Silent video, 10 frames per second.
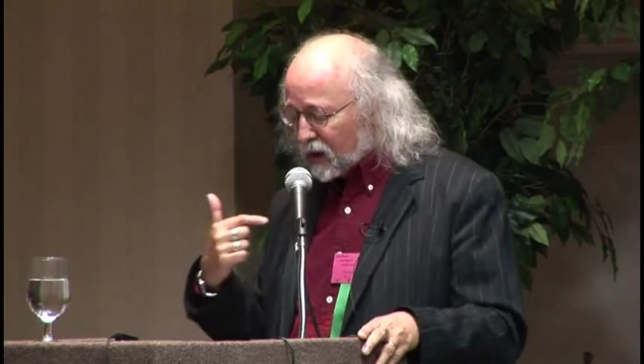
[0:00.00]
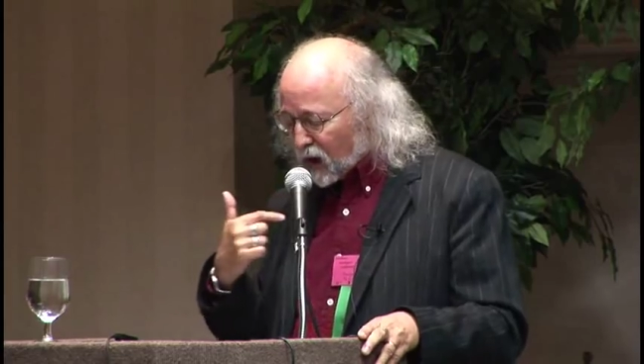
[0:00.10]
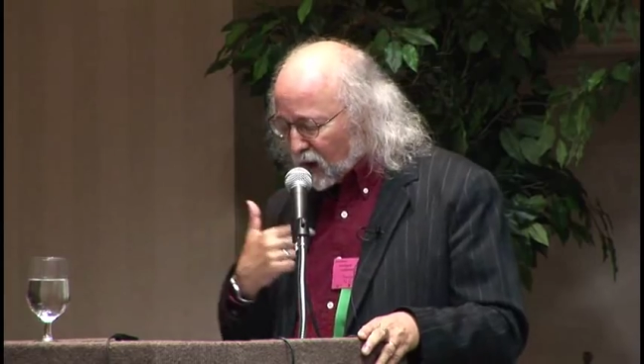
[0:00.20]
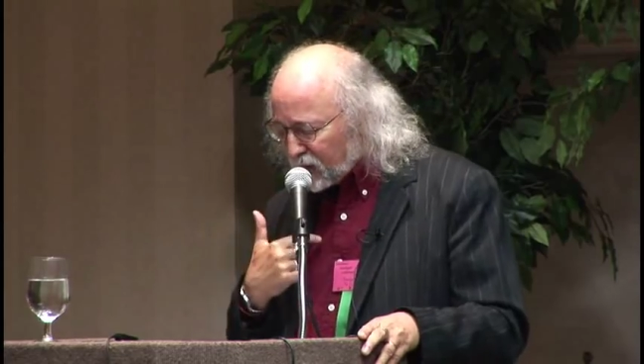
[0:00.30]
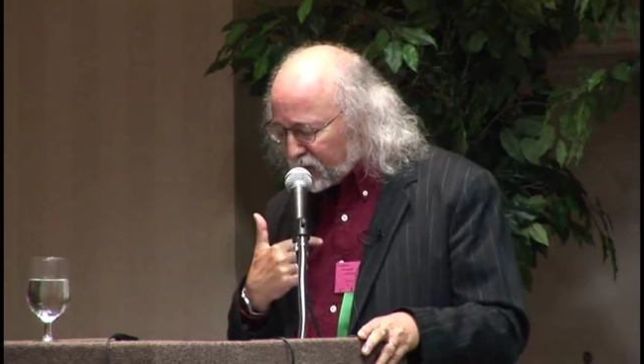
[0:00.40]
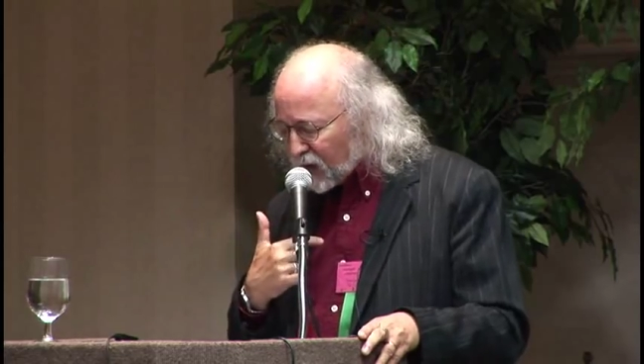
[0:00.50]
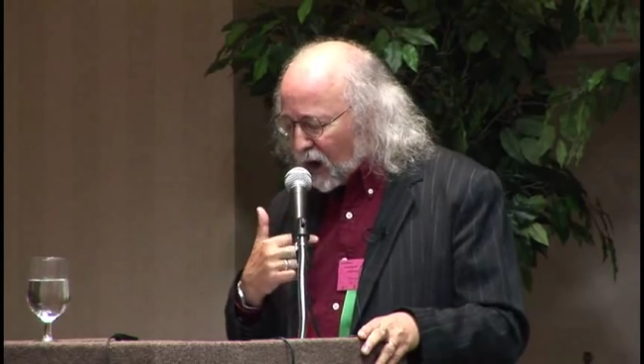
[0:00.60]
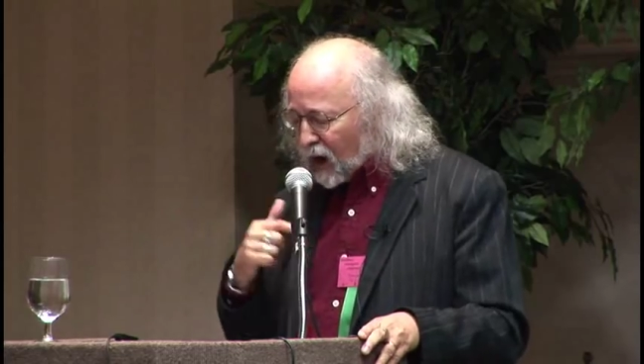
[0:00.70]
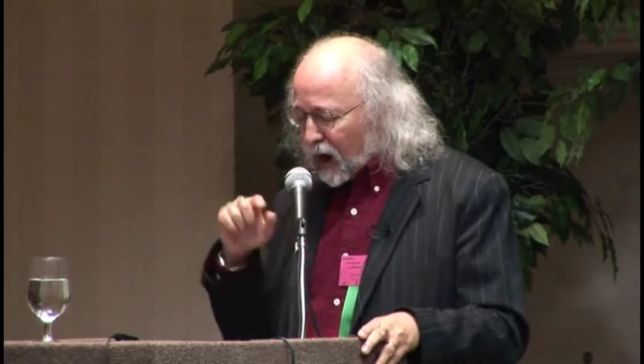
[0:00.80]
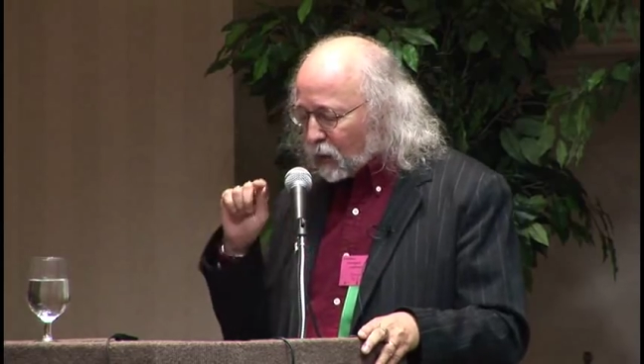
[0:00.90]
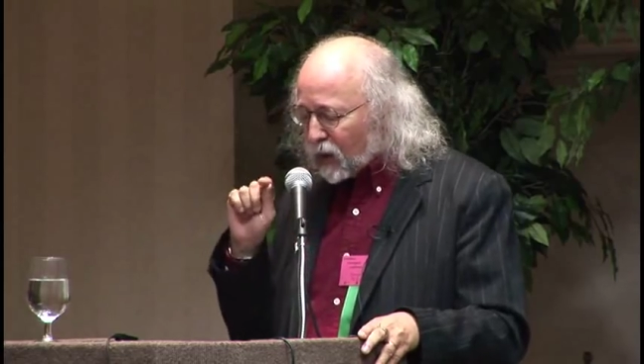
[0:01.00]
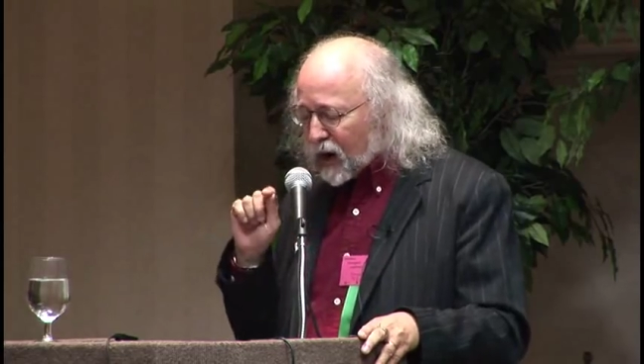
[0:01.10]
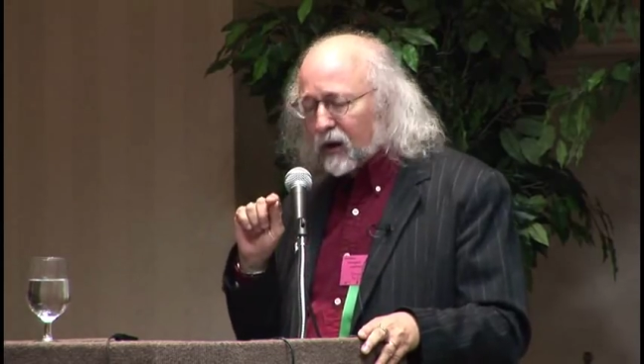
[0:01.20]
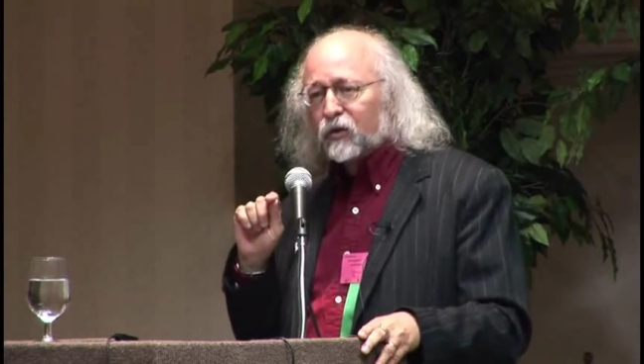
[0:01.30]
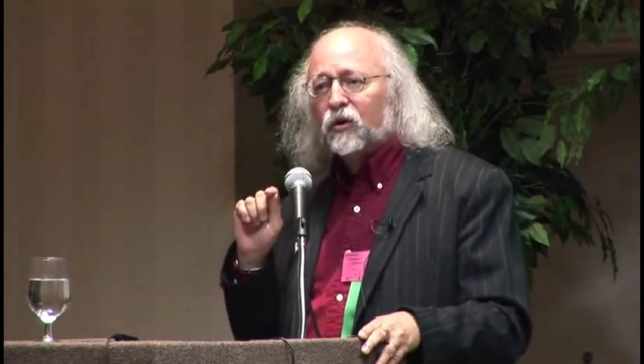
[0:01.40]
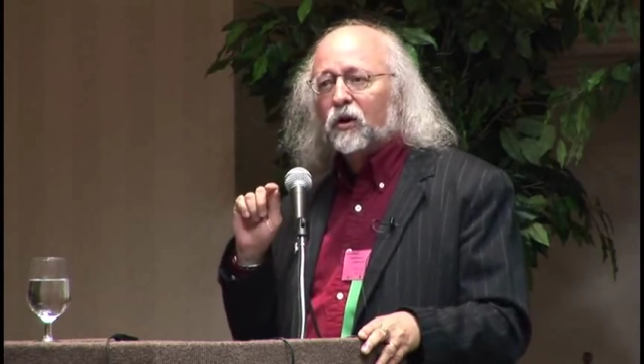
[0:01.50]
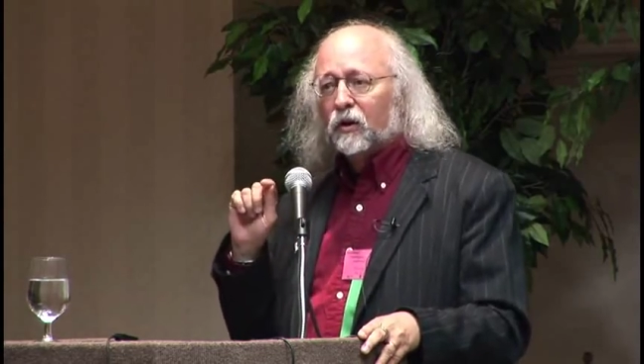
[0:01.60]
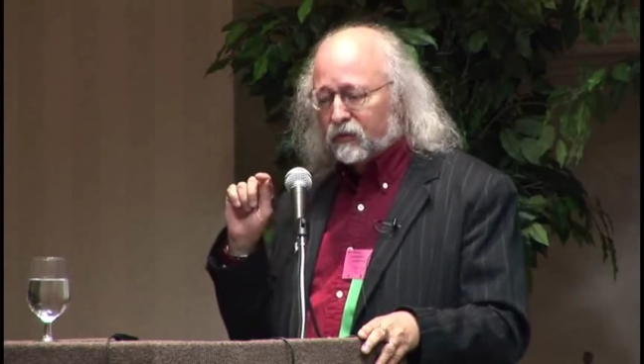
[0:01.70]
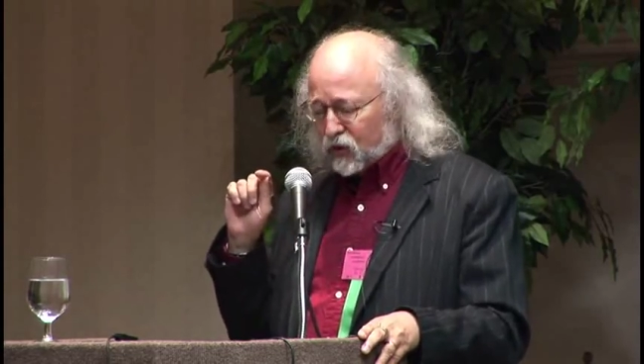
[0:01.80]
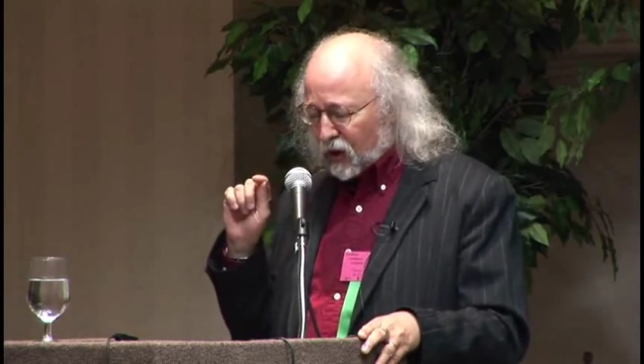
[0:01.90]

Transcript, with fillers: in us a reaction of